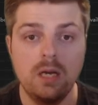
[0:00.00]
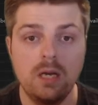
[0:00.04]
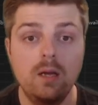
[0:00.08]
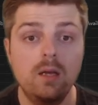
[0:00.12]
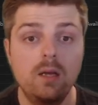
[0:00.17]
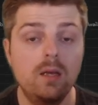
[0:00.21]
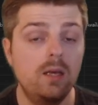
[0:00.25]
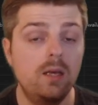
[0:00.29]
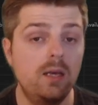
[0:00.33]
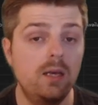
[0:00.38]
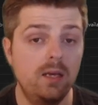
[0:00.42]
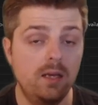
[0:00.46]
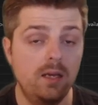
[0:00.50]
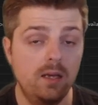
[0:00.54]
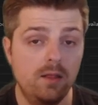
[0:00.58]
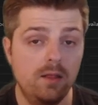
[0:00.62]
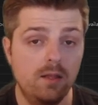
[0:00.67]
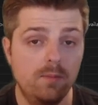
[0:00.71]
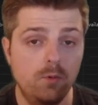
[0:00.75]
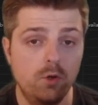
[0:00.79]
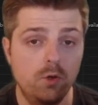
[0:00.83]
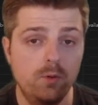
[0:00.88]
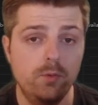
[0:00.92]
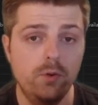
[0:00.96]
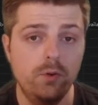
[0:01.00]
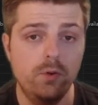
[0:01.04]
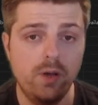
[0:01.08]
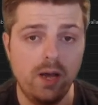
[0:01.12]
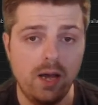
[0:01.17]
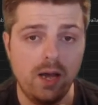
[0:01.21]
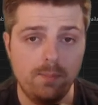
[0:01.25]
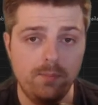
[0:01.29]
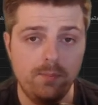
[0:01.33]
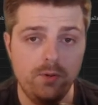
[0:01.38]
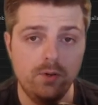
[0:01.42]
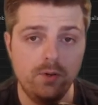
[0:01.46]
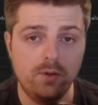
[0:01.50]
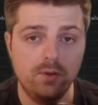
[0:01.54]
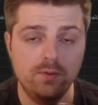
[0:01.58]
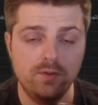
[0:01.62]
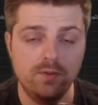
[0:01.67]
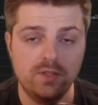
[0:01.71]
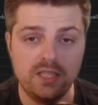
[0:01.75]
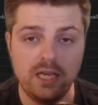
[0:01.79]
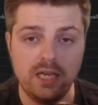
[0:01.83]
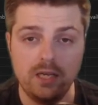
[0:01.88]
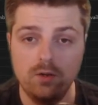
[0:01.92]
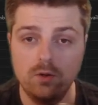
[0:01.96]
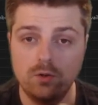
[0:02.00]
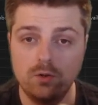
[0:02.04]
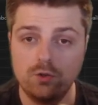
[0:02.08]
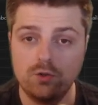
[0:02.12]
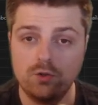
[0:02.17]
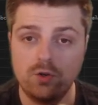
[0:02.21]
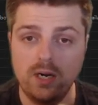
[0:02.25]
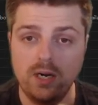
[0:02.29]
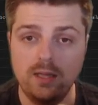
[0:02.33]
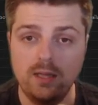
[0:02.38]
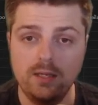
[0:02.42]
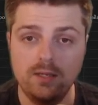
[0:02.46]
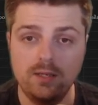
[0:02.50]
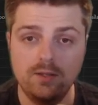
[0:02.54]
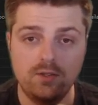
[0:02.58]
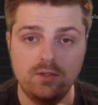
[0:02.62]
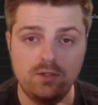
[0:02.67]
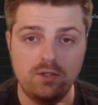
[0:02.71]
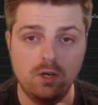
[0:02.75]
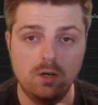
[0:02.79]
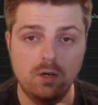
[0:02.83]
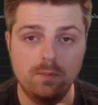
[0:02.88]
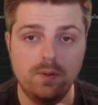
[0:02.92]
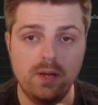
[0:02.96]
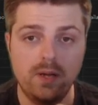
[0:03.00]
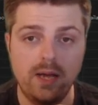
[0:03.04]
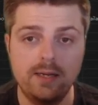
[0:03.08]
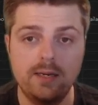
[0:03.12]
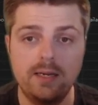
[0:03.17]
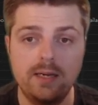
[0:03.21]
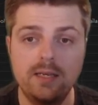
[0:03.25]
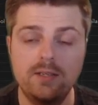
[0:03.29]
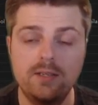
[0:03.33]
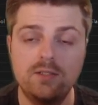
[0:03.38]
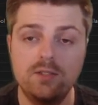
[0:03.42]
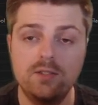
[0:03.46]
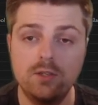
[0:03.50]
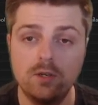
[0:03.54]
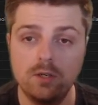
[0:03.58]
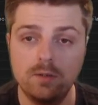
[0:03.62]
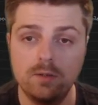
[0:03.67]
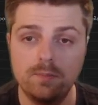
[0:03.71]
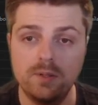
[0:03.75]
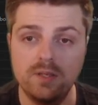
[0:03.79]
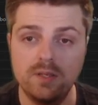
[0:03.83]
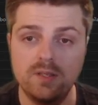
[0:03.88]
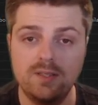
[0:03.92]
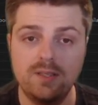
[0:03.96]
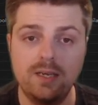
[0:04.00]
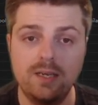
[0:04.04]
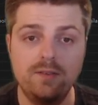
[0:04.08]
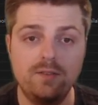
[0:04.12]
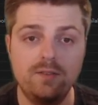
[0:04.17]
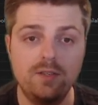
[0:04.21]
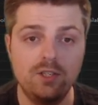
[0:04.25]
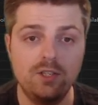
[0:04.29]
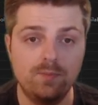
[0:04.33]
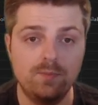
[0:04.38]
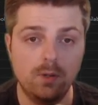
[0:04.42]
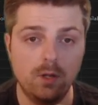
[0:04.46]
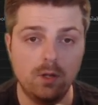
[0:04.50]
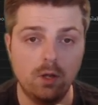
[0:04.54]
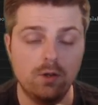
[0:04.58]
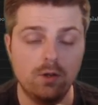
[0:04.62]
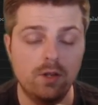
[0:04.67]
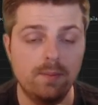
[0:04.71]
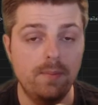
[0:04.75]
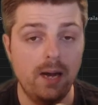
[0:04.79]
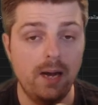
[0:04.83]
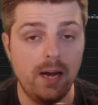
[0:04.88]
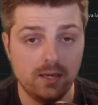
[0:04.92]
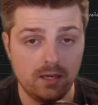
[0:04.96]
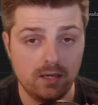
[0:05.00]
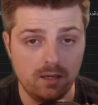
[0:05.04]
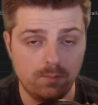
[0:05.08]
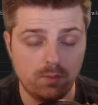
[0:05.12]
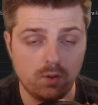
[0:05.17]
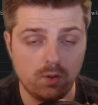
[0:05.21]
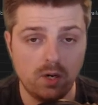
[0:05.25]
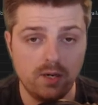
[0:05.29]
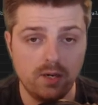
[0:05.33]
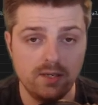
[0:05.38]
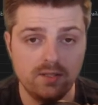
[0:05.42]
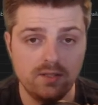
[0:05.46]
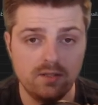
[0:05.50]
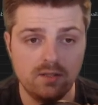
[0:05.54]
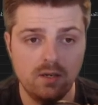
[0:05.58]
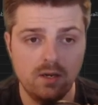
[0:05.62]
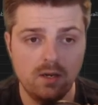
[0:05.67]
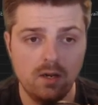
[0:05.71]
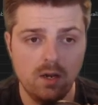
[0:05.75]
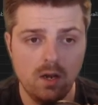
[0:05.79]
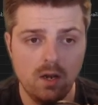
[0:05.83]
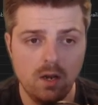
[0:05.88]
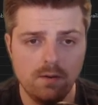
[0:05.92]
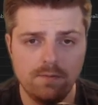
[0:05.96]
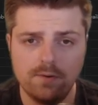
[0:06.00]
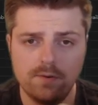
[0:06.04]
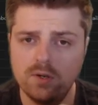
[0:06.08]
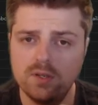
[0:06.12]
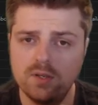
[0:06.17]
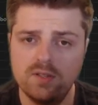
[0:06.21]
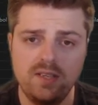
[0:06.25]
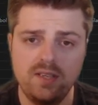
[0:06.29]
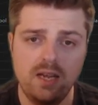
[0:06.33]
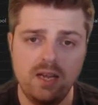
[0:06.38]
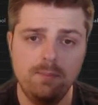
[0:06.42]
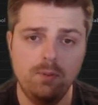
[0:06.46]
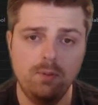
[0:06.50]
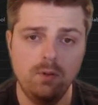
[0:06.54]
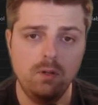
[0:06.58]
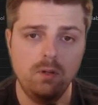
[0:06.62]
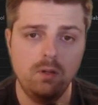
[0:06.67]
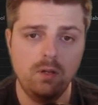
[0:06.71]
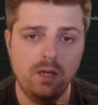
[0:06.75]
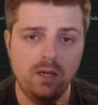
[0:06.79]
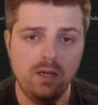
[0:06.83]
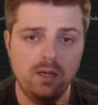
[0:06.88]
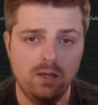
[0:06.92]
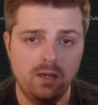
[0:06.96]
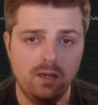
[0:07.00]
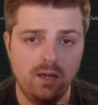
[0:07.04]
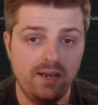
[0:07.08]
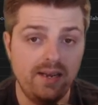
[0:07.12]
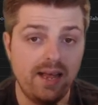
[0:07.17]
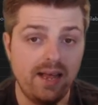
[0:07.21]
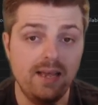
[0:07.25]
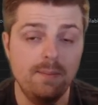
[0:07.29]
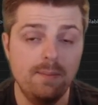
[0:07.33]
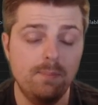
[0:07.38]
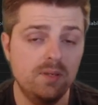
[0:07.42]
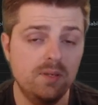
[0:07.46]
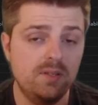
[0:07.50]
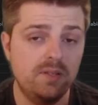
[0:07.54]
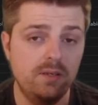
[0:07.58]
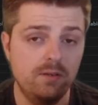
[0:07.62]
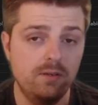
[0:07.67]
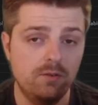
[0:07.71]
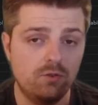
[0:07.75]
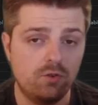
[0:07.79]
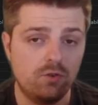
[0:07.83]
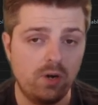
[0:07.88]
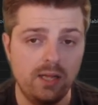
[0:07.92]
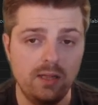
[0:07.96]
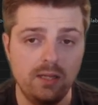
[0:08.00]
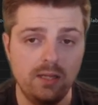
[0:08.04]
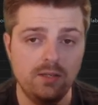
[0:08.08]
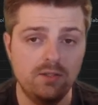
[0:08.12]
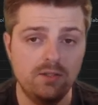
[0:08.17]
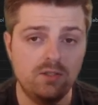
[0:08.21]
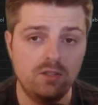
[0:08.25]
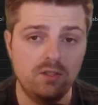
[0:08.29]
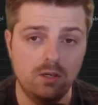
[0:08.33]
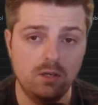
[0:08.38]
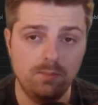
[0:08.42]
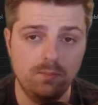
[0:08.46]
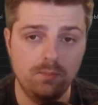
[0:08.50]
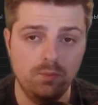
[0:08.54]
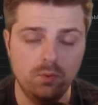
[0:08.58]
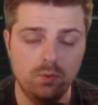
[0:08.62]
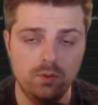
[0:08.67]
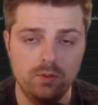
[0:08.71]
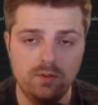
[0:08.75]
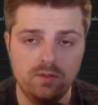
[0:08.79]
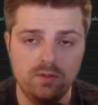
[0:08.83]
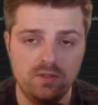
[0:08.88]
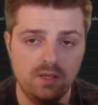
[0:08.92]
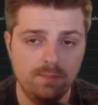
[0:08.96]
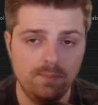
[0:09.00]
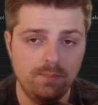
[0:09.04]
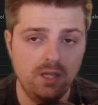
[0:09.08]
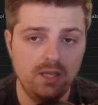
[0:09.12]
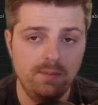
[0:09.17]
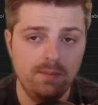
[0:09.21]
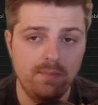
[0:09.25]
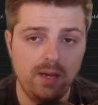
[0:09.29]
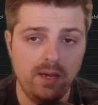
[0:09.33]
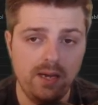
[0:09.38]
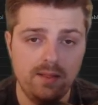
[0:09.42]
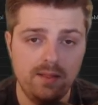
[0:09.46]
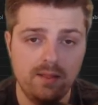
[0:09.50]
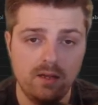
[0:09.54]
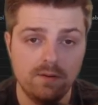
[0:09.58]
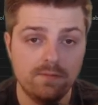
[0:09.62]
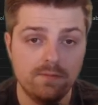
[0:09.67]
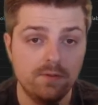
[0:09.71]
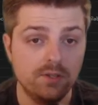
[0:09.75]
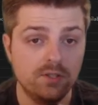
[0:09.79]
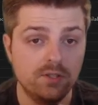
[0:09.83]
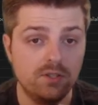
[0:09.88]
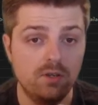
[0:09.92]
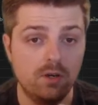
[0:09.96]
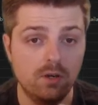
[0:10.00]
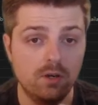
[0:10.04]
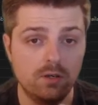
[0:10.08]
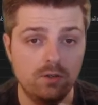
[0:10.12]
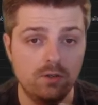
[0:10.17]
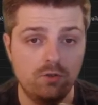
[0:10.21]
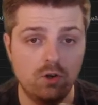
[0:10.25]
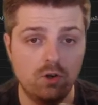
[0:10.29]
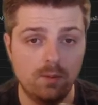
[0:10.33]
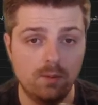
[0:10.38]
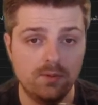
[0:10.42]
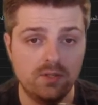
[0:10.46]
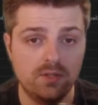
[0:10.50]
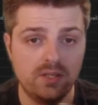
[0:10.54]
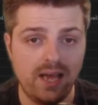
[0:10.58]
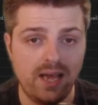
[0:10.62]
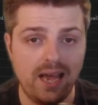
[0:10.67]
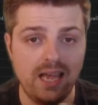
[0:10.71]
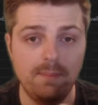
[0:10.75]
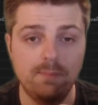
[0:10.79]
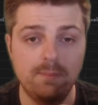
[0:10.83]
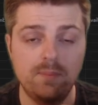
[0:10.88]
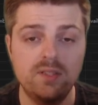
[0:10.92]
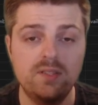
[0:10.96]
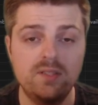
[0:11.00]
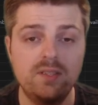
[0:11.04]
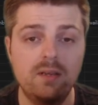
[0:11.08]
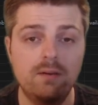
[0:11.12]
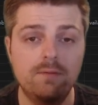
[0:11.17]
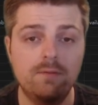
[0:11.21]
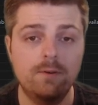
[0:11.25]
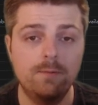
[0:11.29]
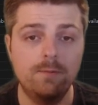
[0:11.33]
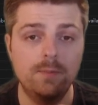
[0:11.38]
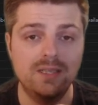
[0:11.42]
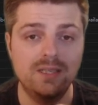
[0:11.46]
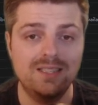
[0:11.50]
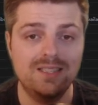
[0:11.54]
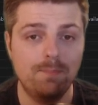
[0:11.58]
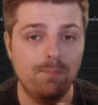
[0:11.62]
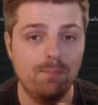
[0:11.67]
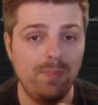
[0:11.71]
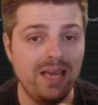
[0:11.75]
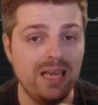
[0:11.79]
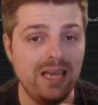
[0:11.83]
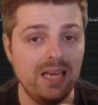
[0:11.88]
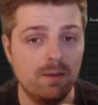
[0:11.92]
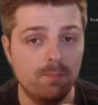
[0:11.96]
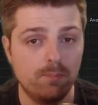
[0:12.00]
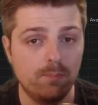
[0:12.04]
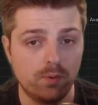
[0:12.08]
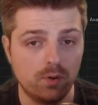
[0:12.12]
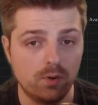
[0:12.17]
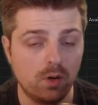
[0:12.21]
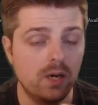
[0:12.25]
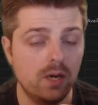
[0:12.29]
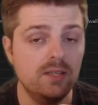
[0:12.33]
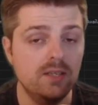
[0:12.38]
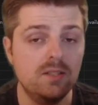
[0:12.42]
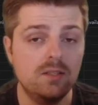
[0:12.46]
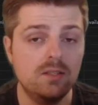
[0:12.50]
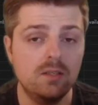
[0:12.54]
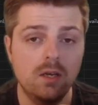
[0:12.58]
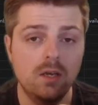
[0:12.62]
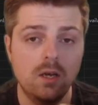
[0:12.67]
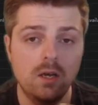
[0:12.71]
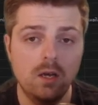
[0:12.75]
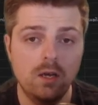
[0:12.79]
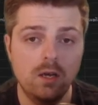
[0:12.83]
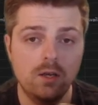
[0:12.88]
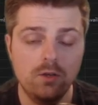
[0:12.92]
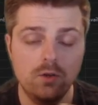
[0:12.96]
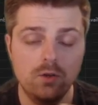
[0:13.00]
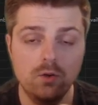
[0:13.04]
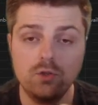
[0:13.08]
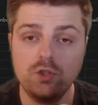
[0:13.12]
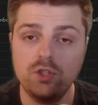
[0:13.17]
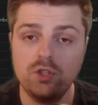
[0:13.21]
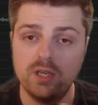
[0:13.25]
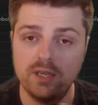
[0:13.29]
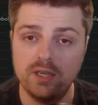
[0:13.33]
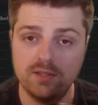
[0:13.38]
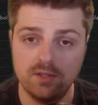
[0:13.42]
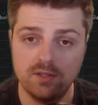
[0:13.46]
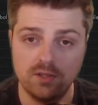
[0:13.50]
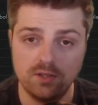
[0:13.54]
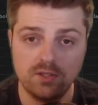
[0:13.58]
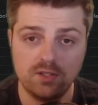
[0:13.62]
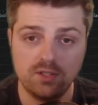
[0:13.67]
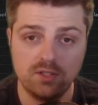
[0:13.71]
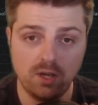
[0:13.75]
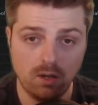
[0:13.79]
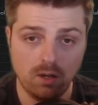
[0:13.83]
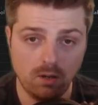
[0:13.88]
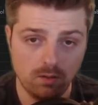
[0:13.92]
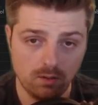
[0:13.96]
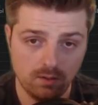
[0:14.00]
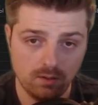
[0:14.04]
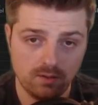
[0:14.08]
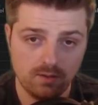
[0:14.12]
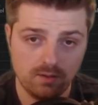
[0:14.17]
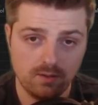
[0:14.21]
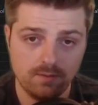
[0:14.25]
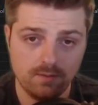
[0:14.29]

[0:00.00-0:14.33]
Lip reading: Here in the Moomoo app, you can set your trailing stop at a certain percentage below the market price. For example, an 8% trailing stop would simply mean that if the stock drops 8% from its peak price, your shares are sold.